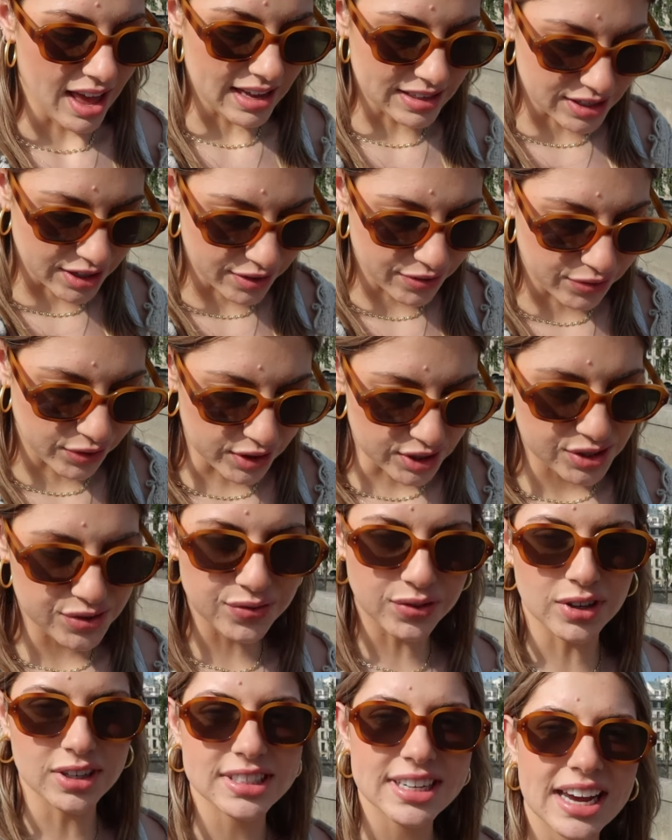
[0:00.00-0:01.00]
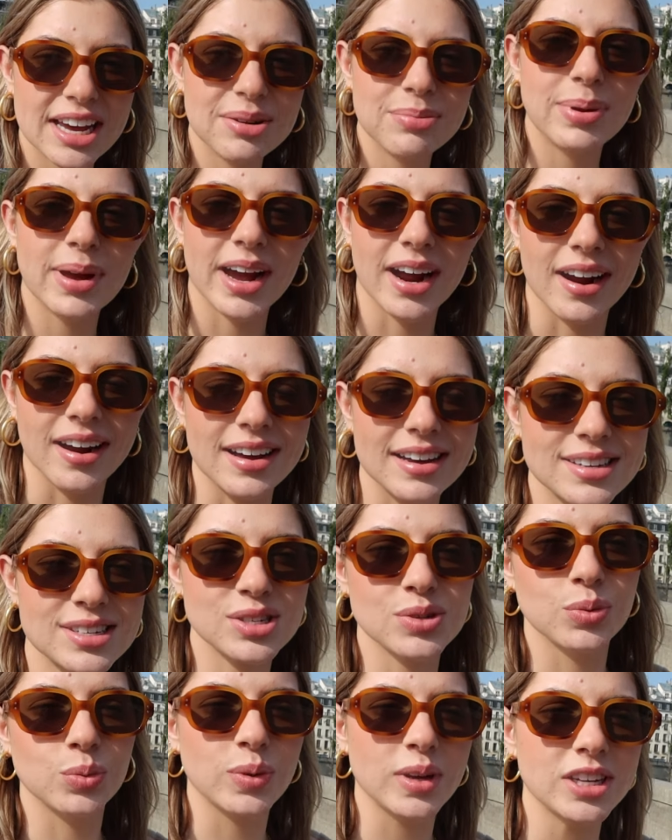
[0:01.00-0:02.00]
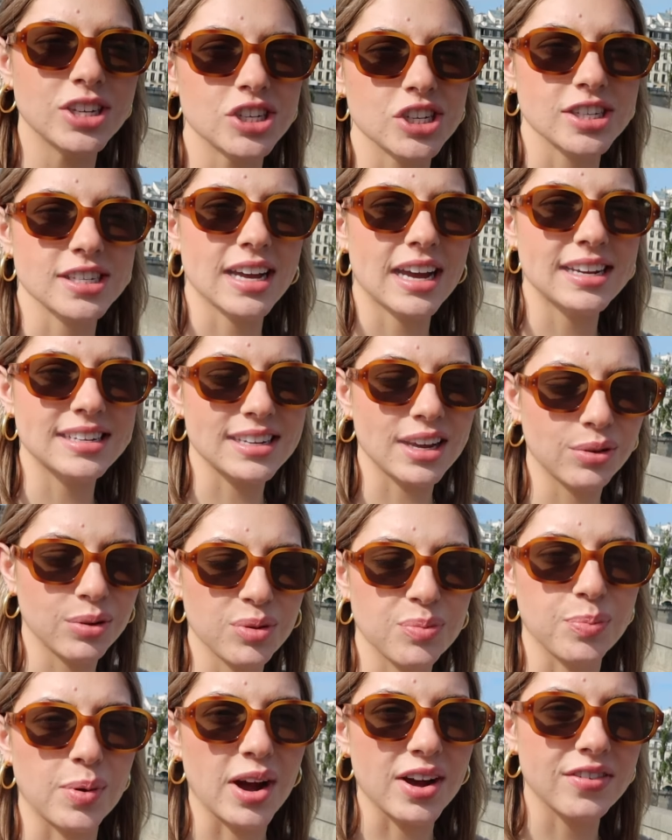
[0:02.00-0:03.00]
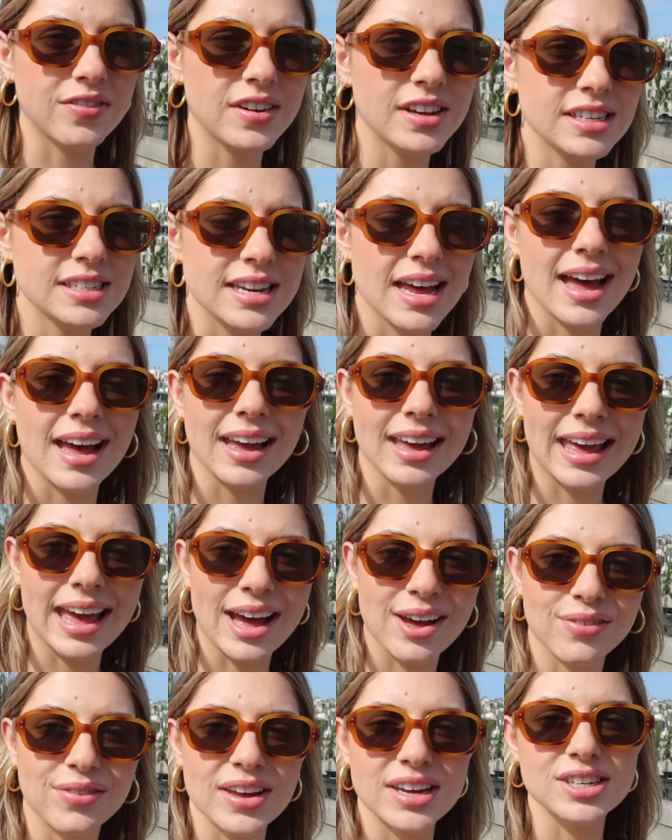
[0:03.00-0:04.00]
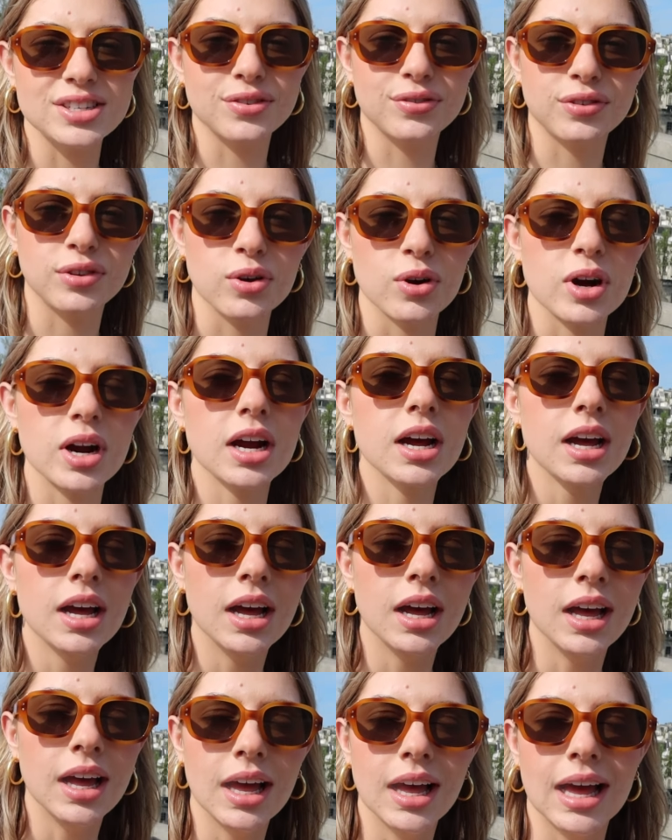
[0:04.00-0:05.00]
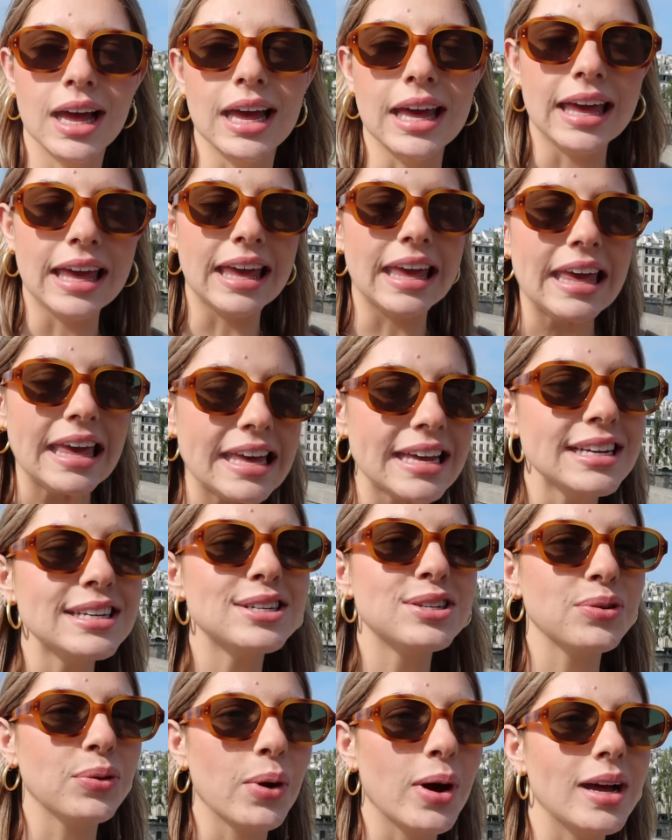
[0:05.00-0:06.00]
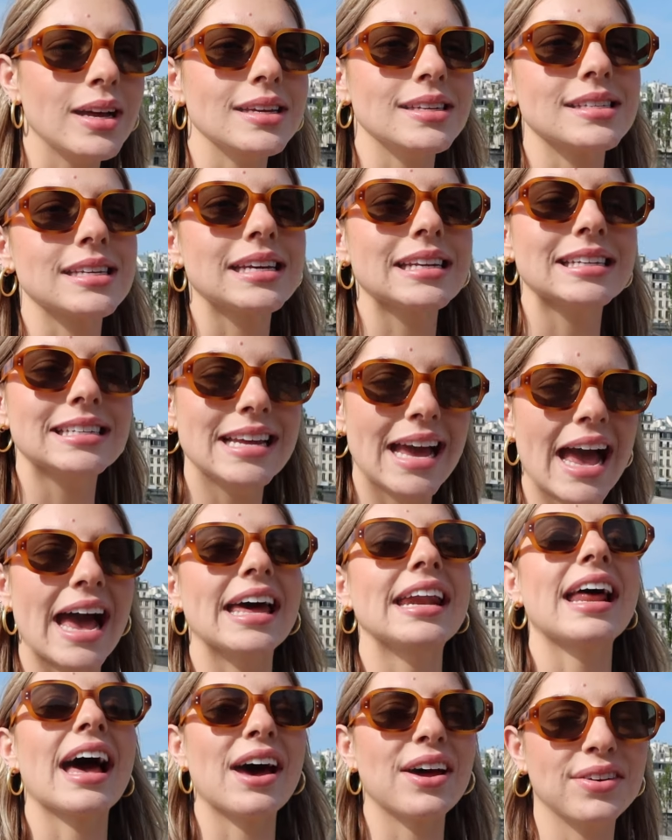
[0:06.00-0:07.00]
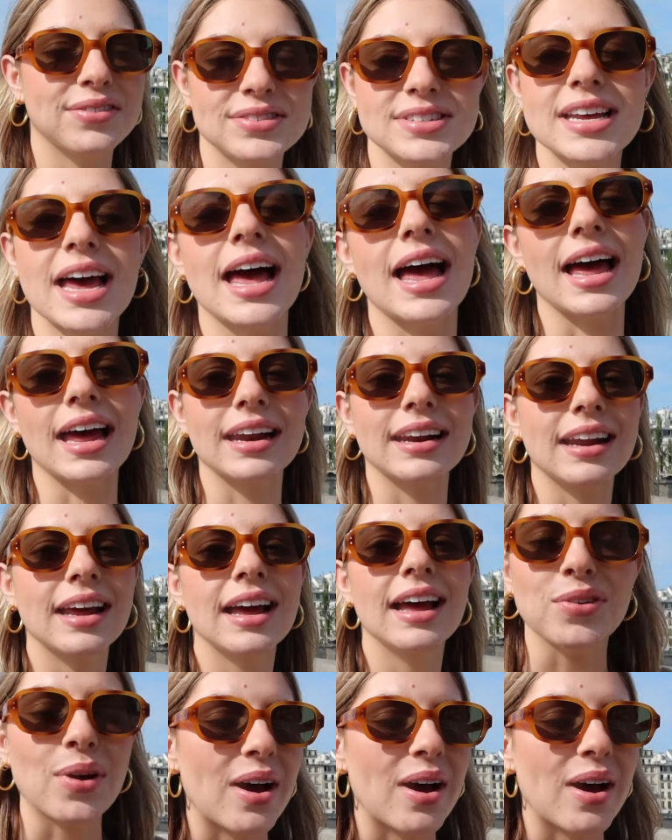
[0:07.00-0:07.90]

It's our first full day in Paris. We just got done with breakfast at Café de Flore. It was 10 out of 10. If